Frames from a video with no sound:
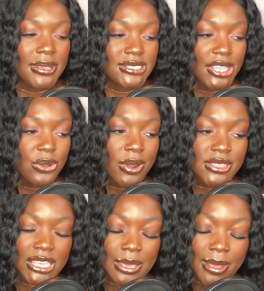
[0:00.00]
me tell you one
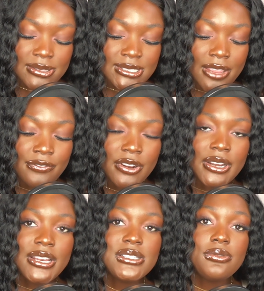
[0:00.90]
thing about Stanford.
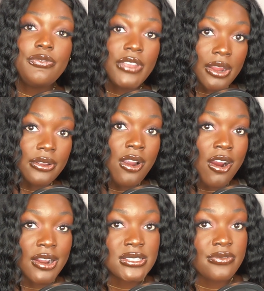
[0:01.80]
It is very
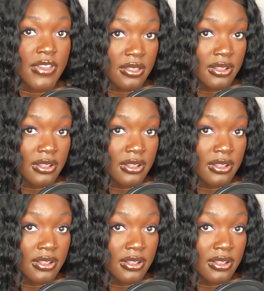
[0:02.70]
hard to fail a